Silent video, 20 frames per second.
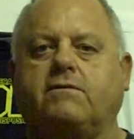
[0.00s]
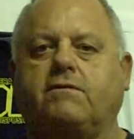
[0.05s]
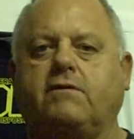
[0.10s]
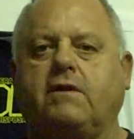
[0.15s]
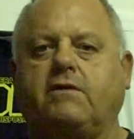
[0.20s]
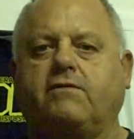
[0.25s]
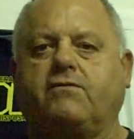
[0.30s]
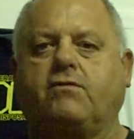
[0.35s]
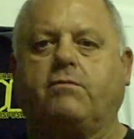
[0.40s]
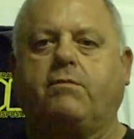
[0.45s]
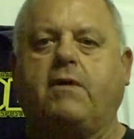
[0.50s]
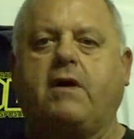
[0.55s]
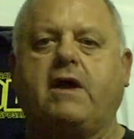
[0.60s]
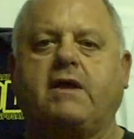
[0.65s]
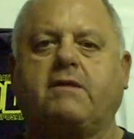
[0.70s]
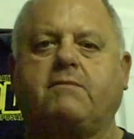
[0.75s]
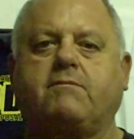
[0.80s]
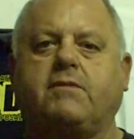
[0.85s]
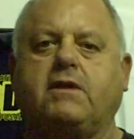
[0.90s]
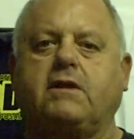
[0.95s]
if you're
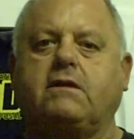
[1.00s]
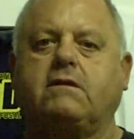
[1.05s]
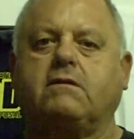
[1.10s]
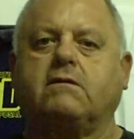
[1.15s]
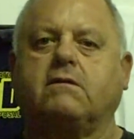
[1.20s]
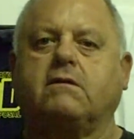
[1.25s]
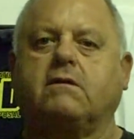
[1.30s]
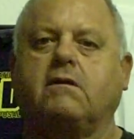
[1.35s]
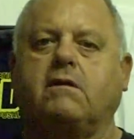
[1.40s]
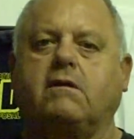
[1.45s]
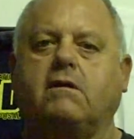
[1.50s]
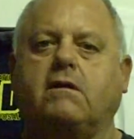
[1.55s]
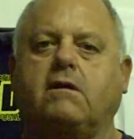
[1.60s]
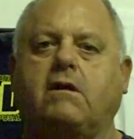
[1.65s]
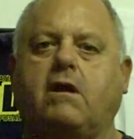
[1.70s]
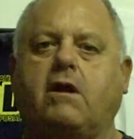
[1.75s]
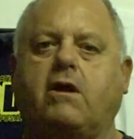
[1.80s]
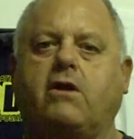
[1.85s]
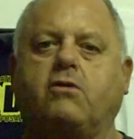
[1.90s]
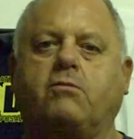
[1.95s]
buying meat,
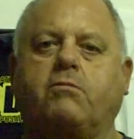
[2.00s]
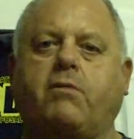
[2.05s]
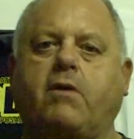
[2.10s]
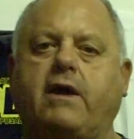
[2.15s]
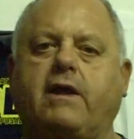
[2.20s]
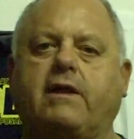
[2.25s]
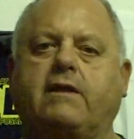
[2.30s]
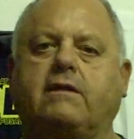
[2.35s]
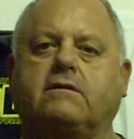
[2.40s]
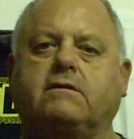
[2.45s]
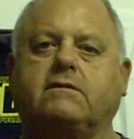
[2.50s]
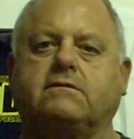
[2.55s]
are you buying